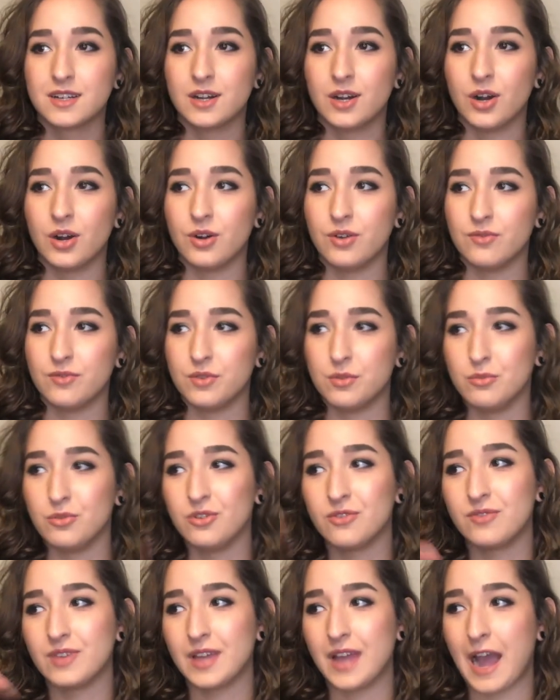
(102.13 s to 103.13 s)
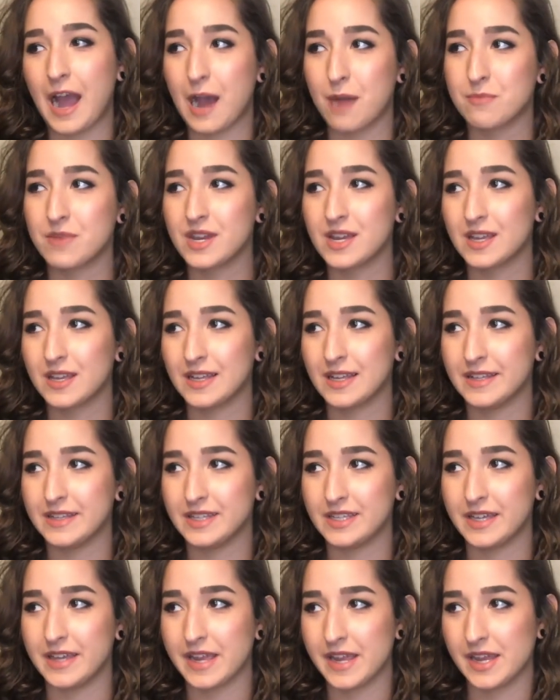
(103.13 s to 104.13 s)
of the movie happening in
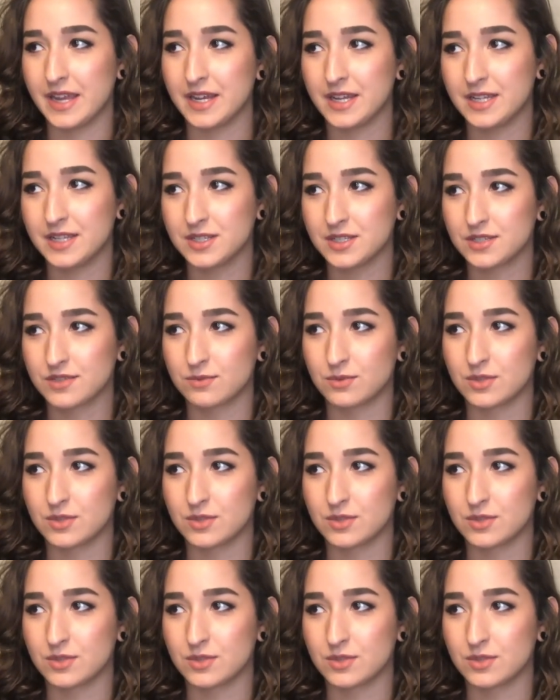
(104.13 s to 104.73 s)
the 80s